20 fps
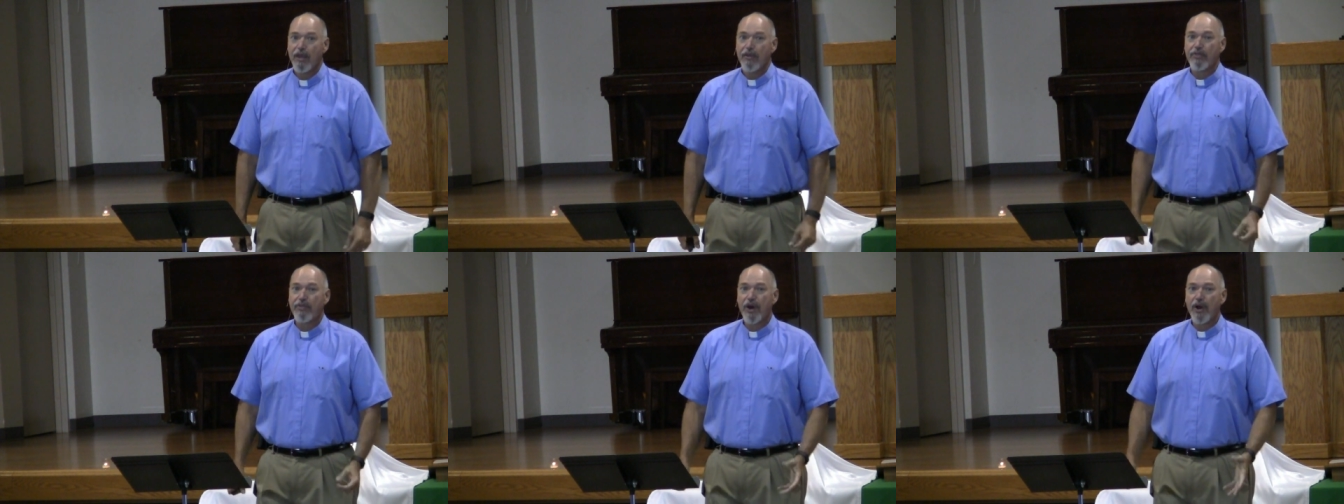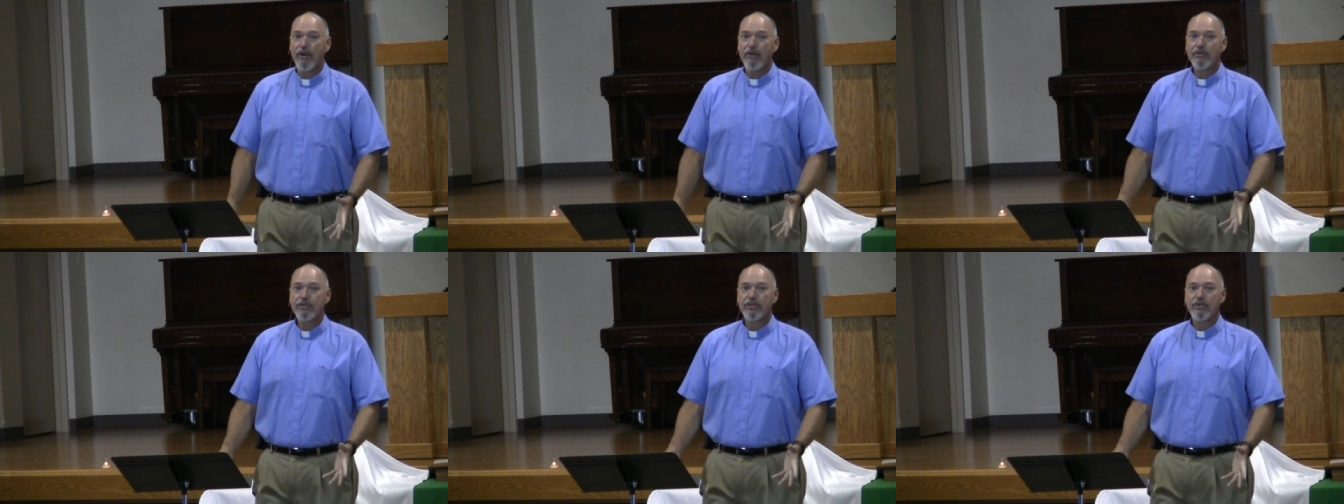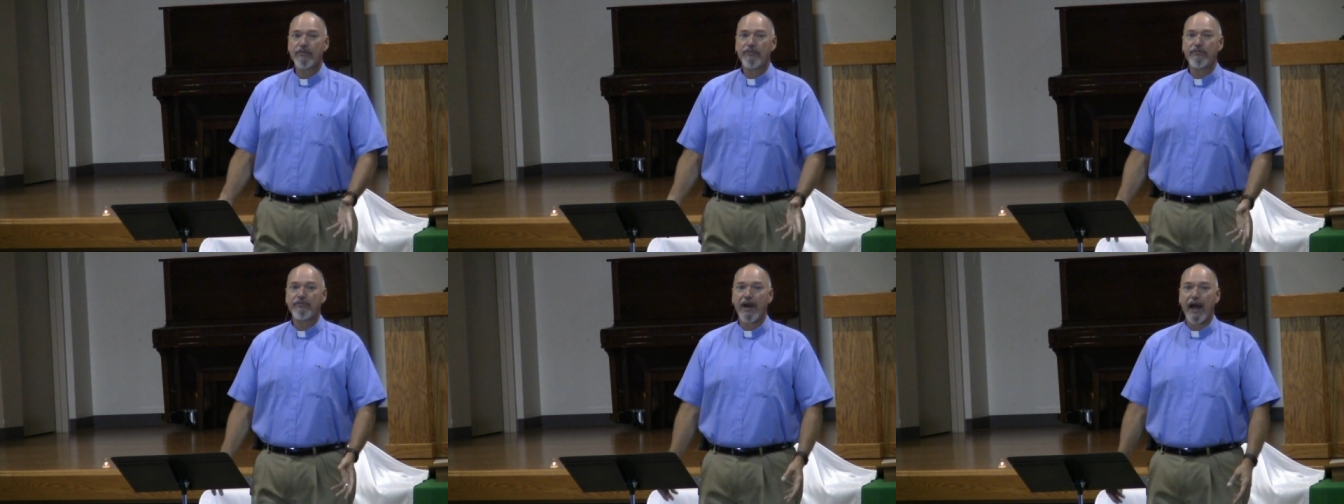Those
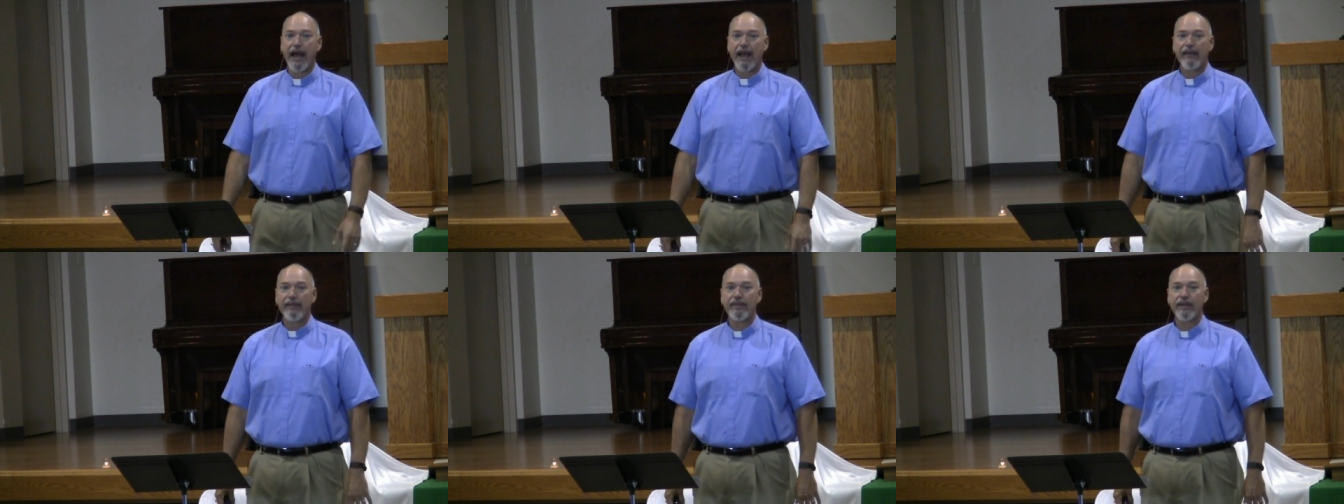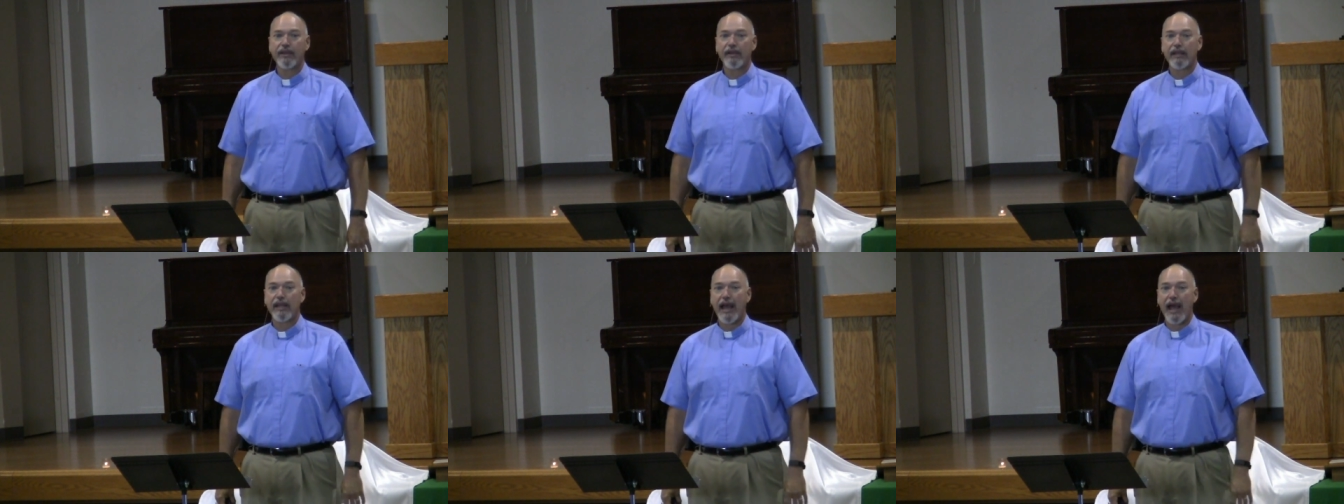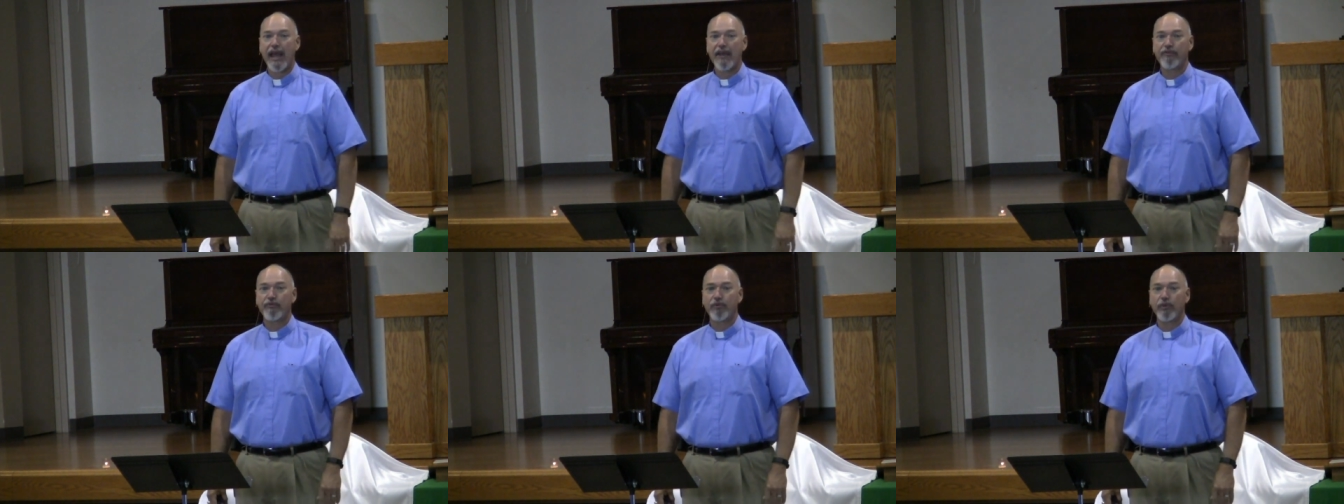who find their
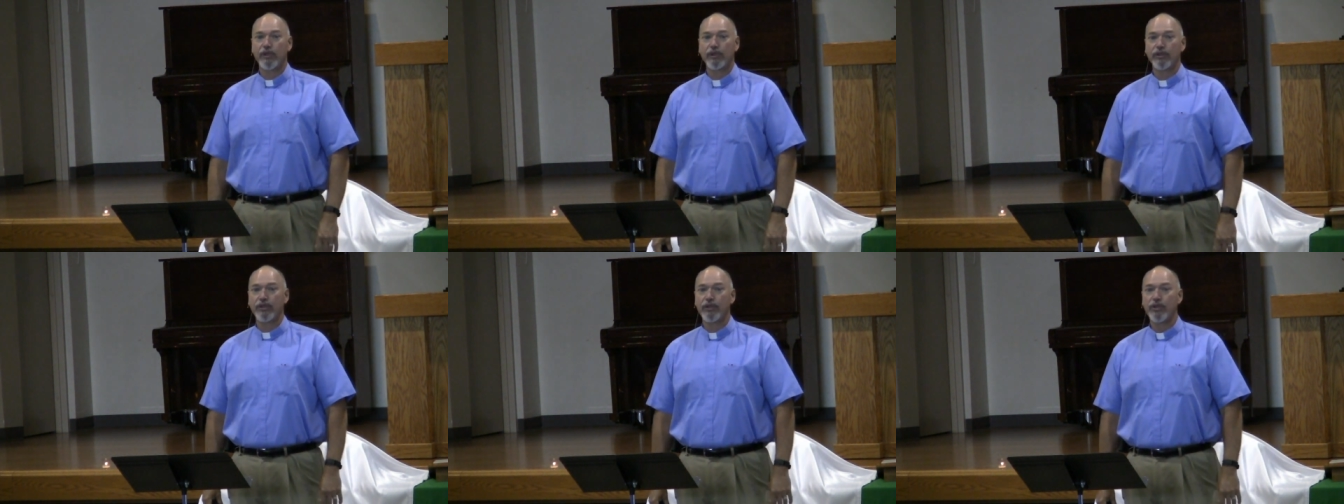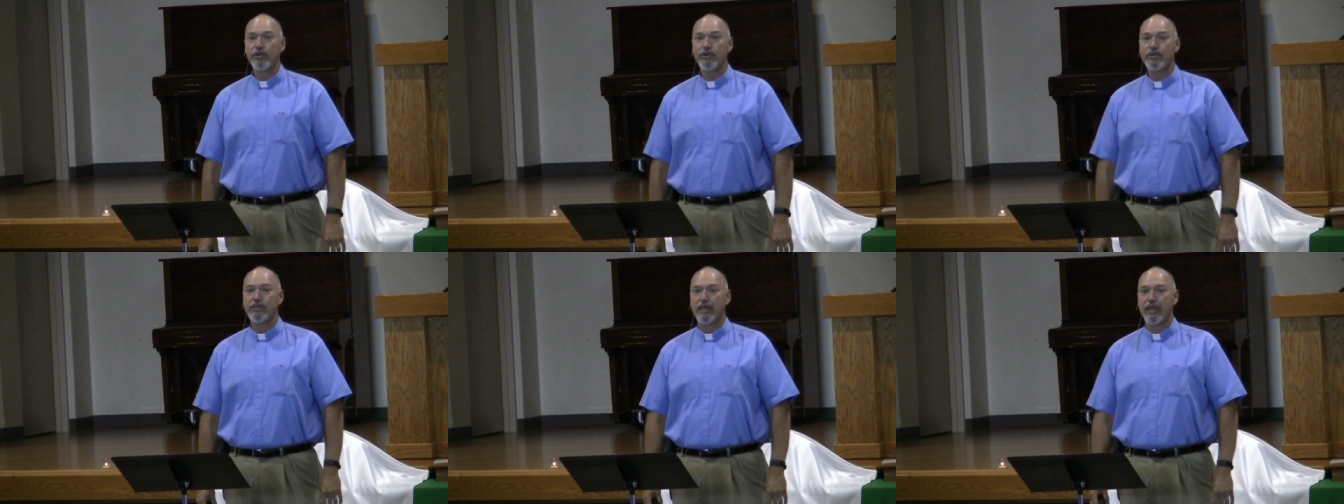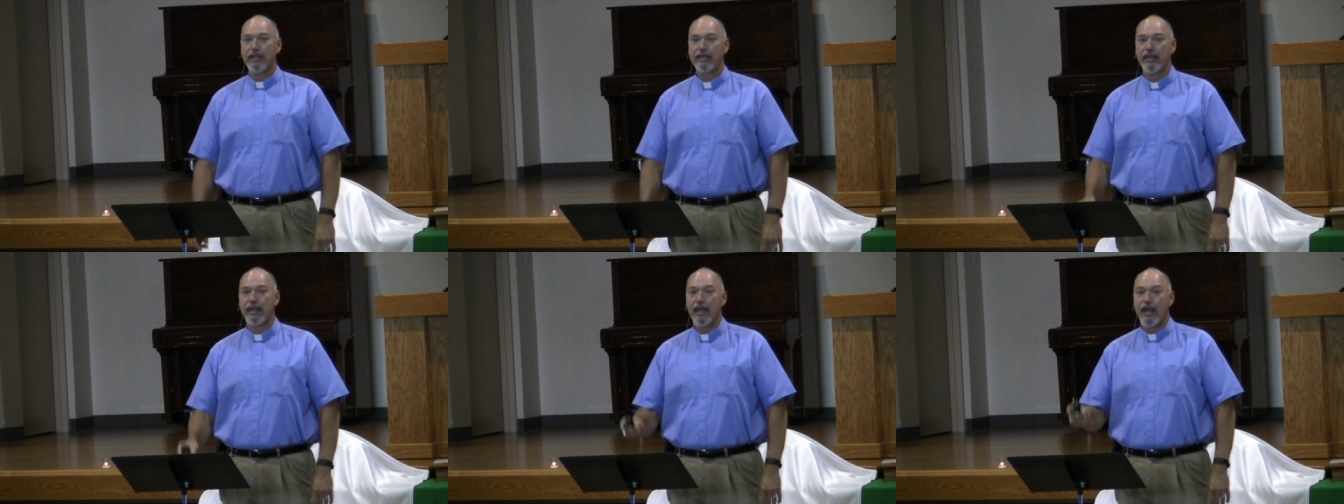life will lose
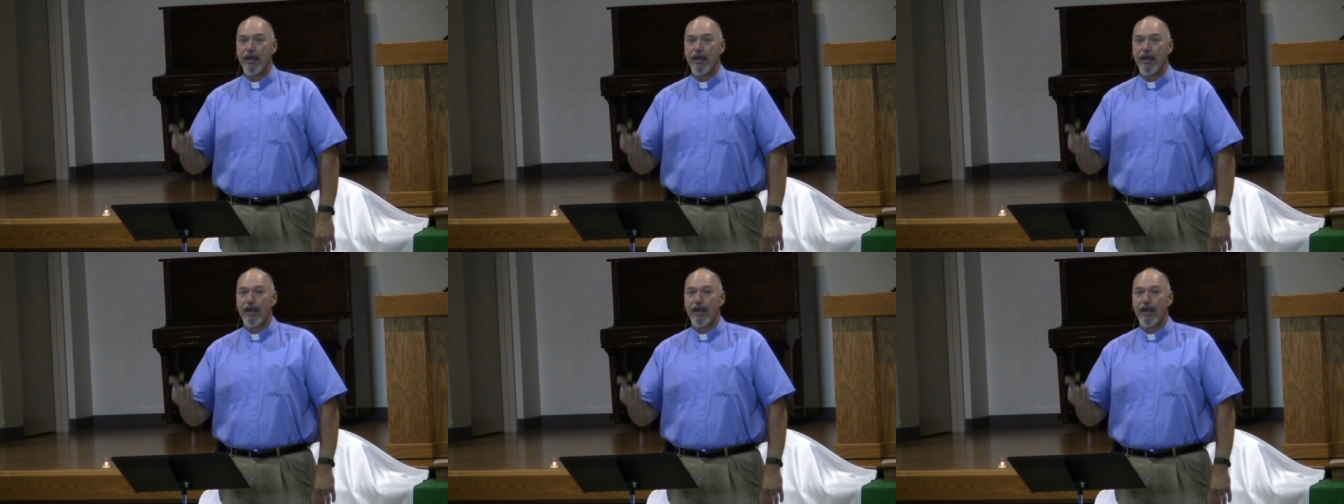it.